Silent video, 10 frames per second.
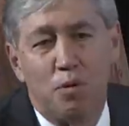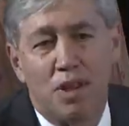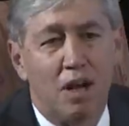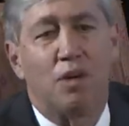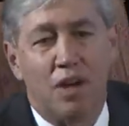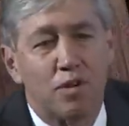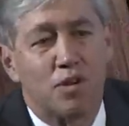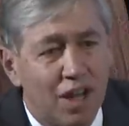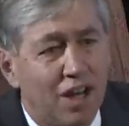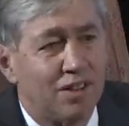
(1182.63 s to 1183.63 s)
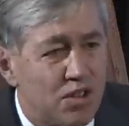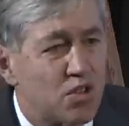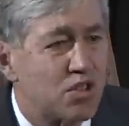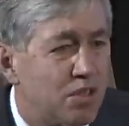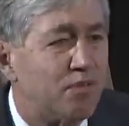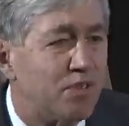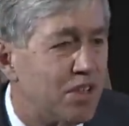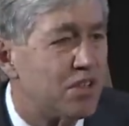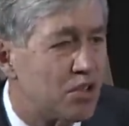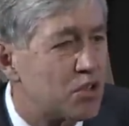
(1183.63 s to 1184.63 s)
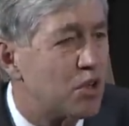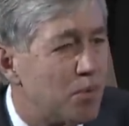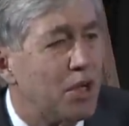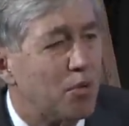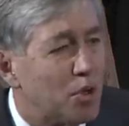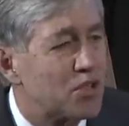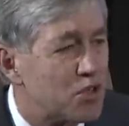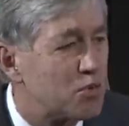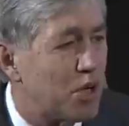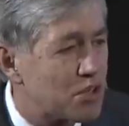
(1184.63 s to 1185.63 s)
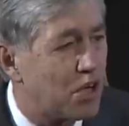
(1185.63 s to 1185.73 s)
without other knowledge of uh, determining which is which.